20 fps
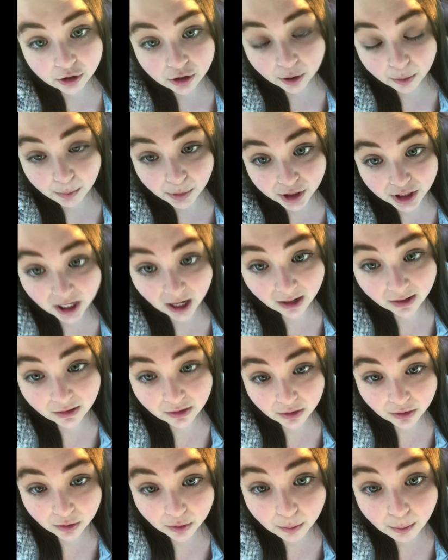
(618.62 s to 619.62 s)
Number
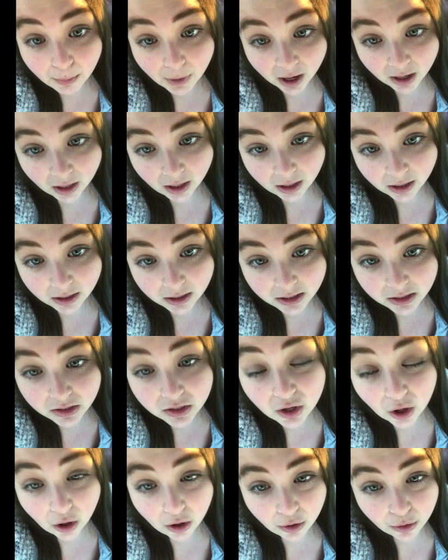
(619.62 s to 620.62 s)
10, money
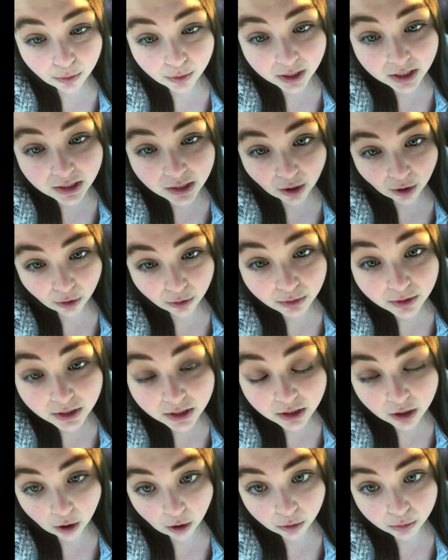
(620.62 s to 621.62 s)
is always,
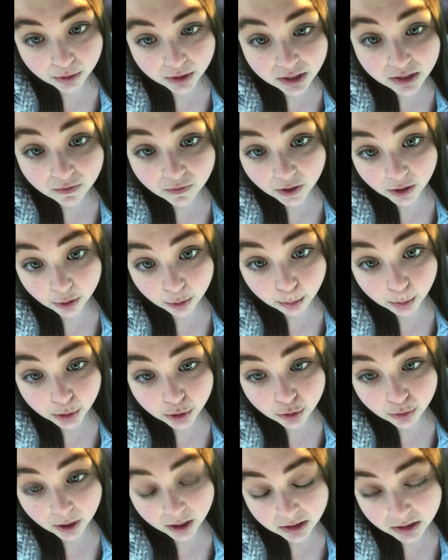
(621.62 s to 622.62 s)
always, always available
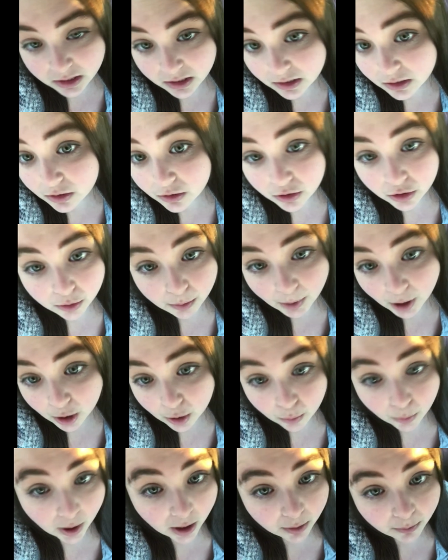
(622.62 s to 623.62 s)
to us, no
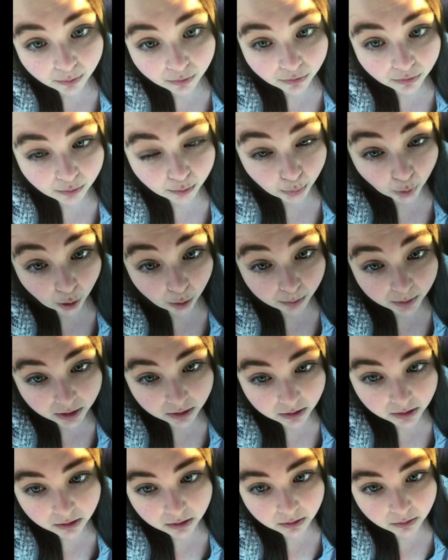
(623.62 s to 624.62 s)
matter what.
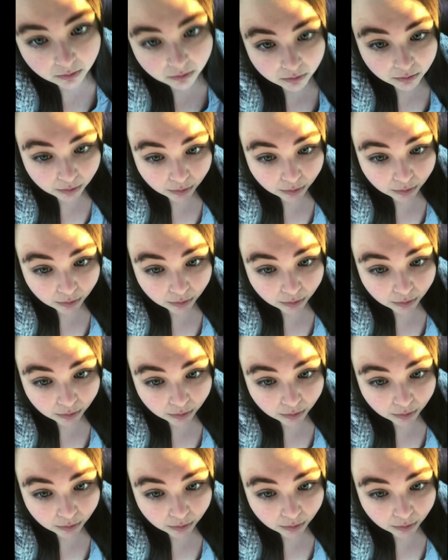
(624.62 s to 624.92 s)
Promise.